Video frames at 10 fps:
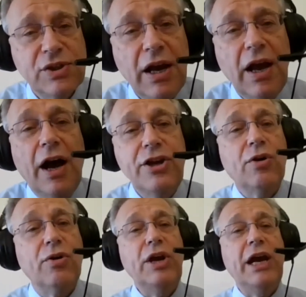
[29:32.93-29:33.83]
You're
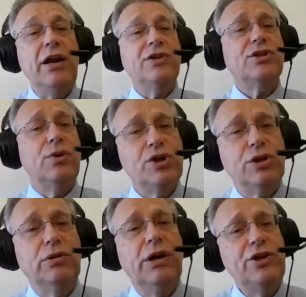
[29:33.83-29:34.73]
creating social
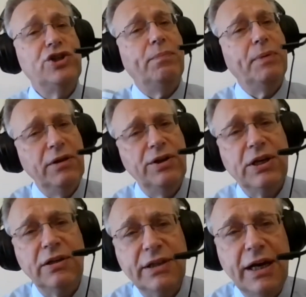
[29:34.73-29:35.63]
and geopolitical
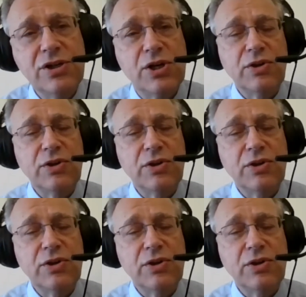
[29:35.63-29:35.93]
tension.